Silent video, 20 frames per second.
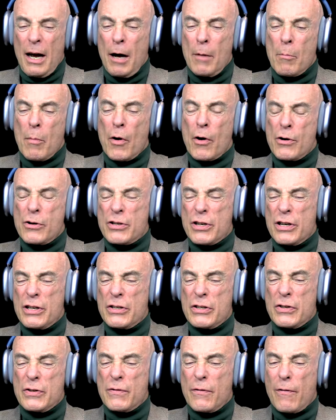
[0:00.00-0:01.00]

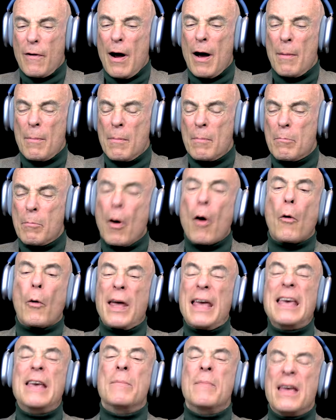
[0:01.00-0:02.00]
emerges from
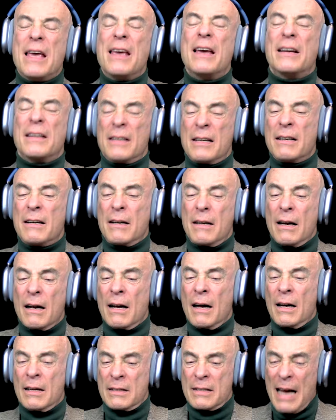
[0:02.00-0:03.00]
bohemian
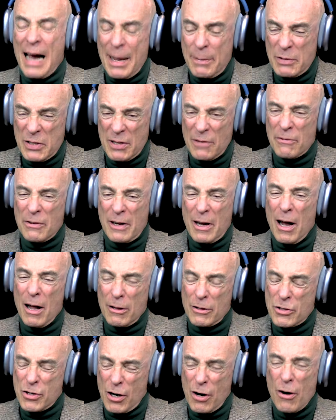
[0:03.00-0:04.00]
types of
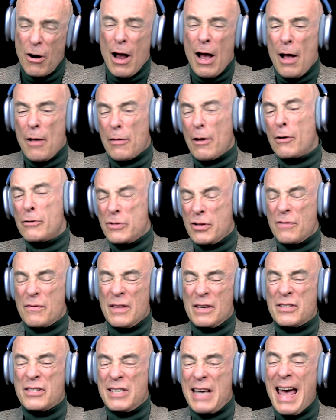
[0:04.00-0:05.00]
culture, those are
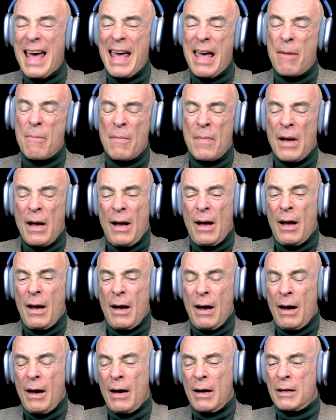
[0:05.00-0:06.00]
the same
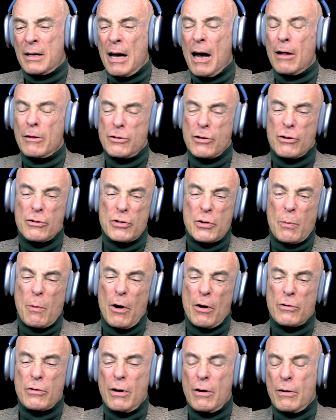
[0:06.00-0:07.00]
cultures
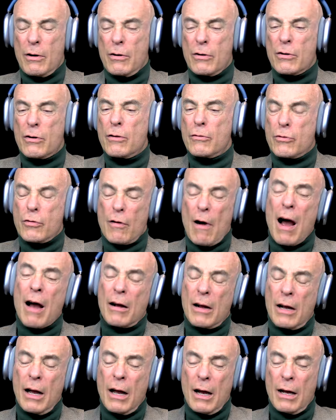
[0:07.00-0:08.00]
where
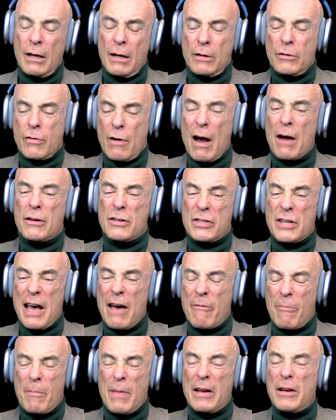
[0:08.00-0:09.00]
drugs
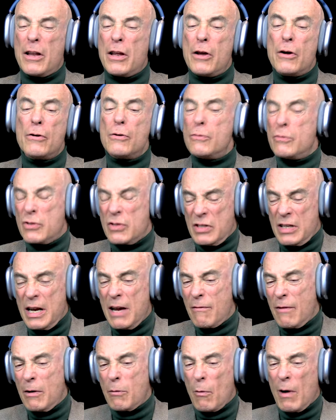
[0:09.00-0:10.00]
have been used
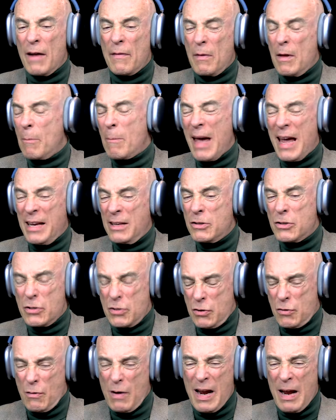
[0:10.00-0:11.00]
even when the
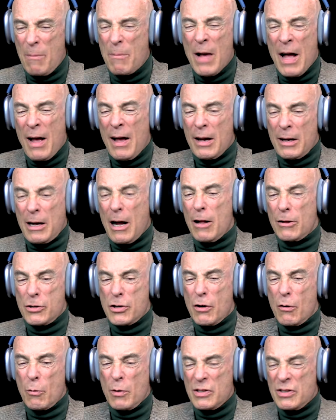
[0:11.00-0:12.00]
mainstream
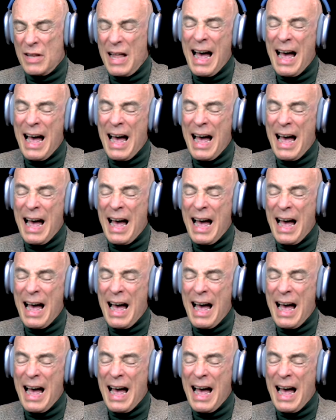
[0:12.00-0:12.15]
culture was